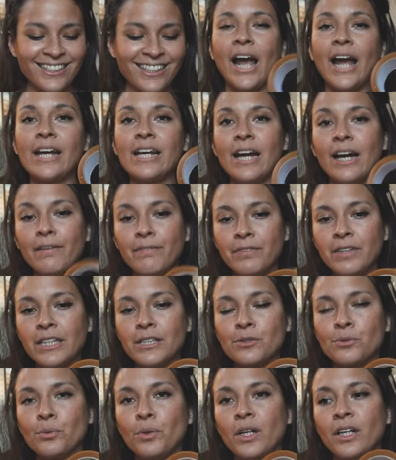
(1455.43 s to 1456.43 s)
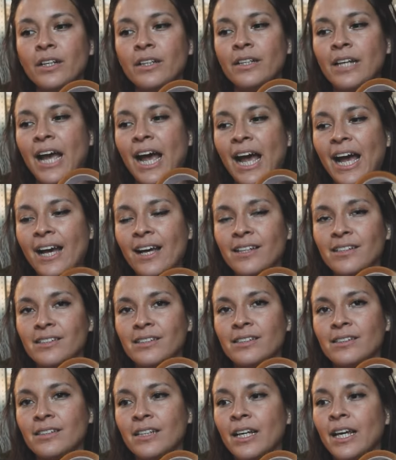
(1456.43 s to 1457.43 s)
I have this one
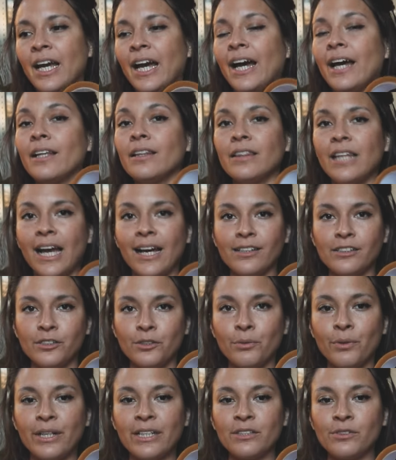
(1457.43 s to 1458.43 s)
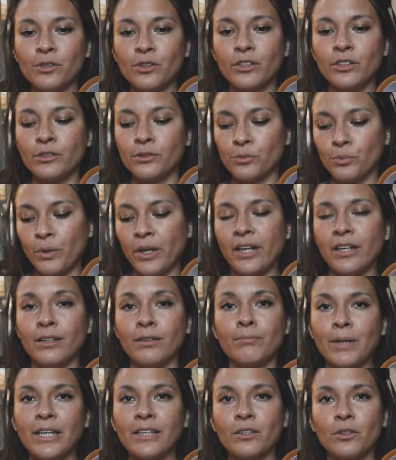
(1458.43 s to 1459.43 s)
as a last resource
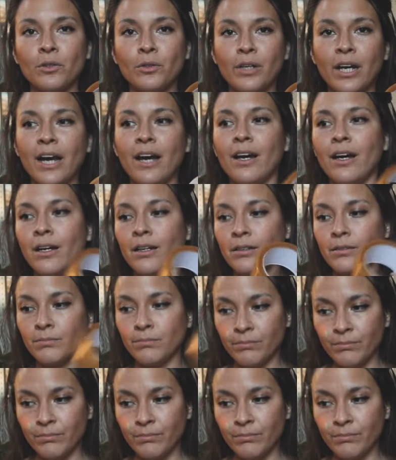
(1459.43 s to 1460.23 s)
when my yoga